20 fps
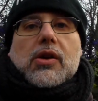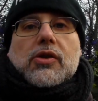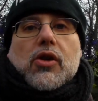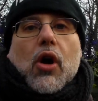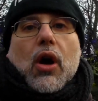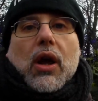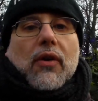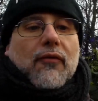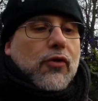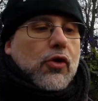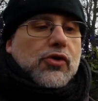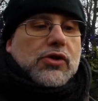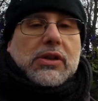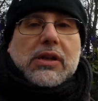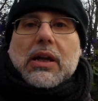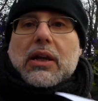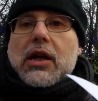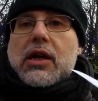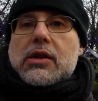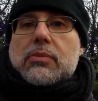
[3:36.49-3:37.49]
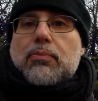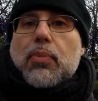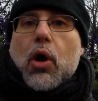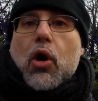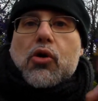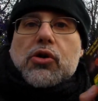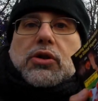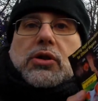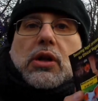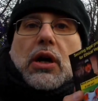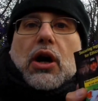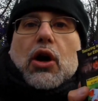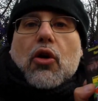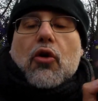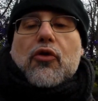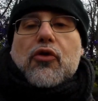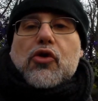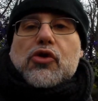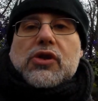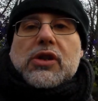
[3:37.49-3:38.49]
So if you see this poster
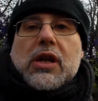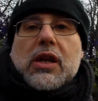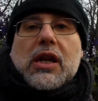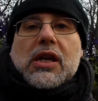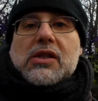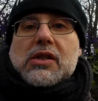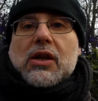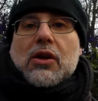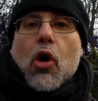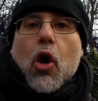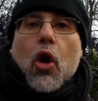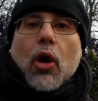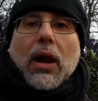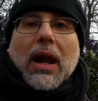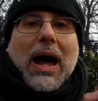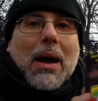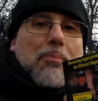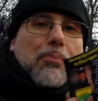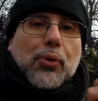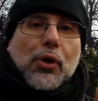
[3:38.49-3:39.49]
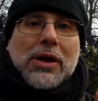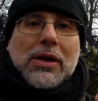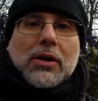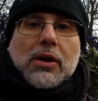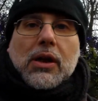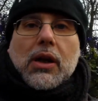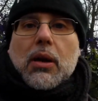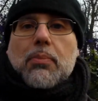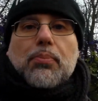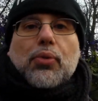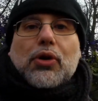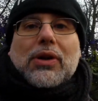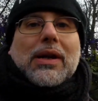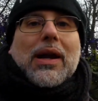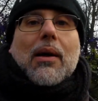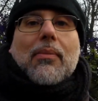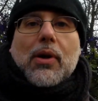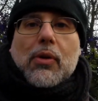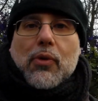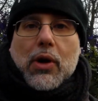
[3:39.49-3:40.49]
or you see this in online printed, put
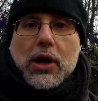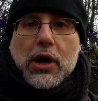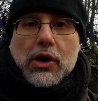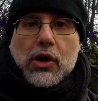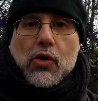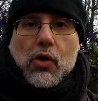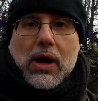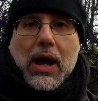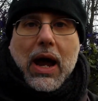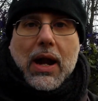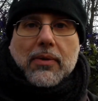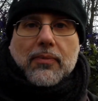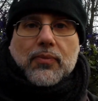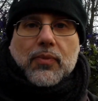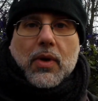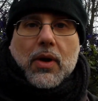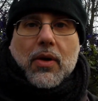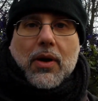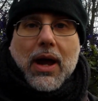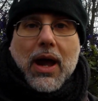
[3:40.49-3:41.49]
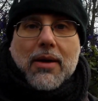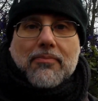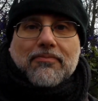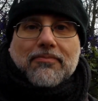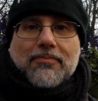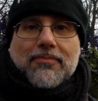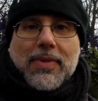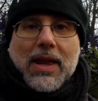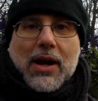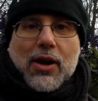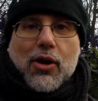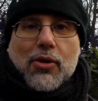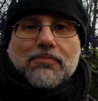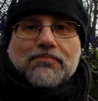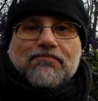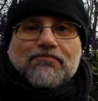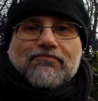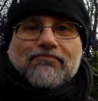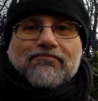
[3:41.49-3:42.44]
it everywhere you can. Okay, thank you.